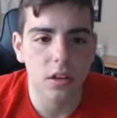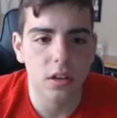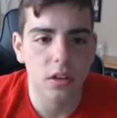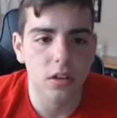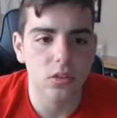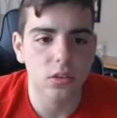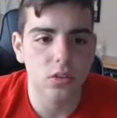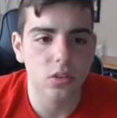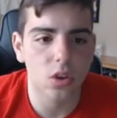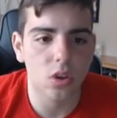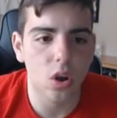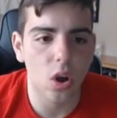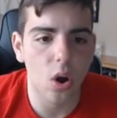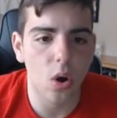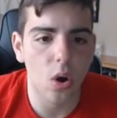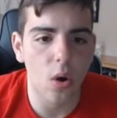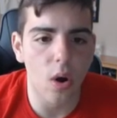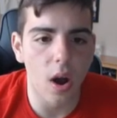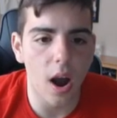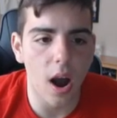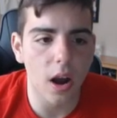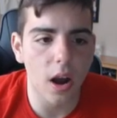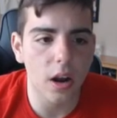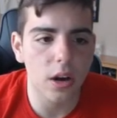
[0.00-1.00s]
So
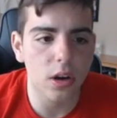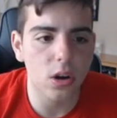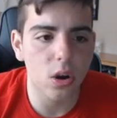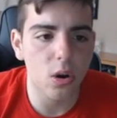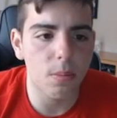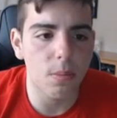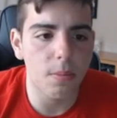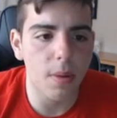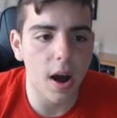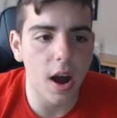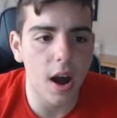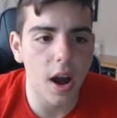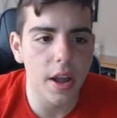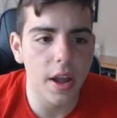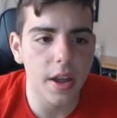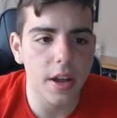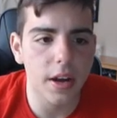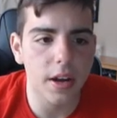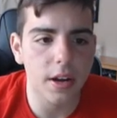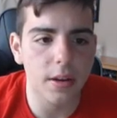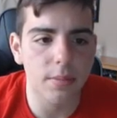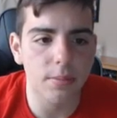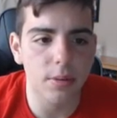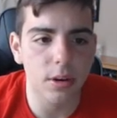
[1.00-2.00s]
I'm gonna go buy a
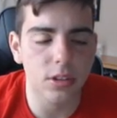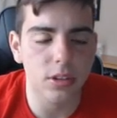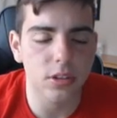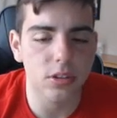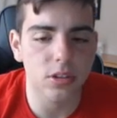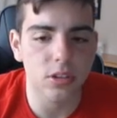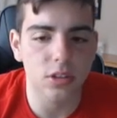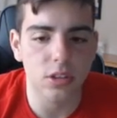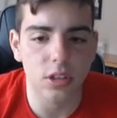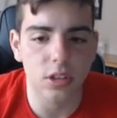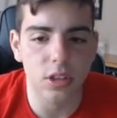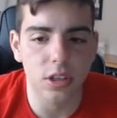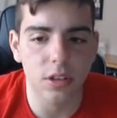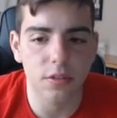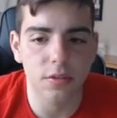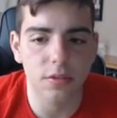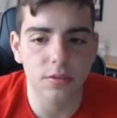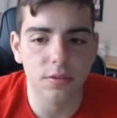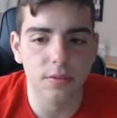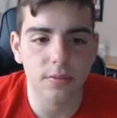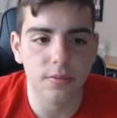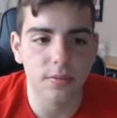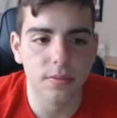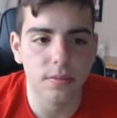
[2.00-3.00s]
compression sleeve
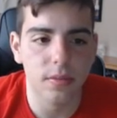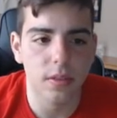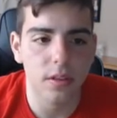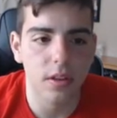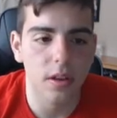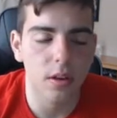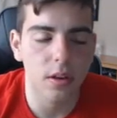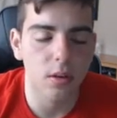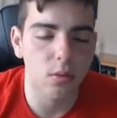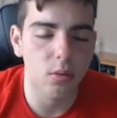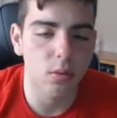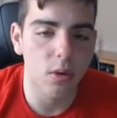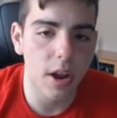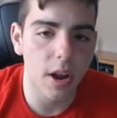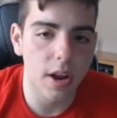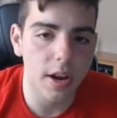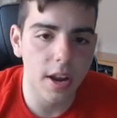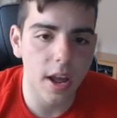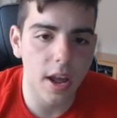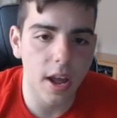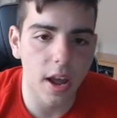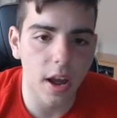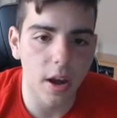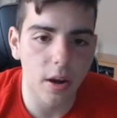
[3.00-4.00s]
right
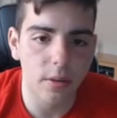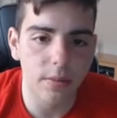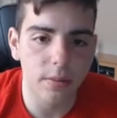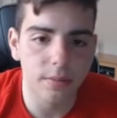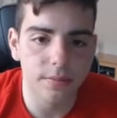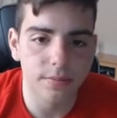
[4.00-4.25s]
now